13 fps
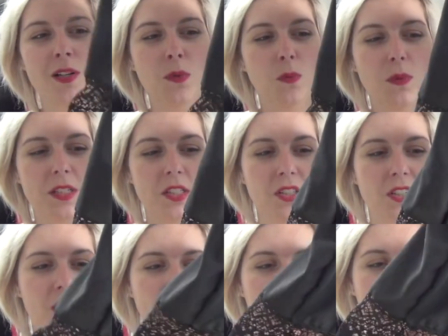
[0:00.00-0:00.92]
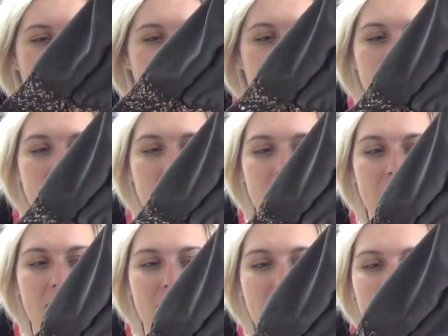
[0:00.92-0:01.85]
which I also
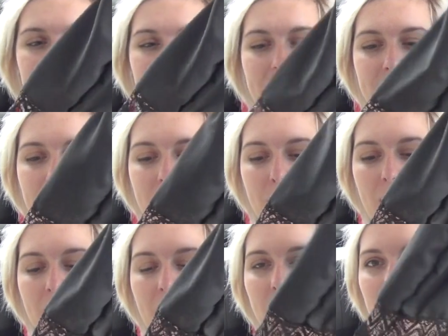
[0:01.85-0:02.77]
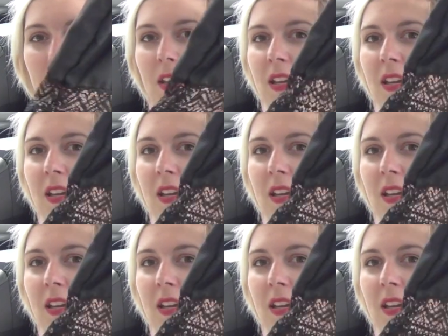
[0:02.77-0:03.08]
had laying around,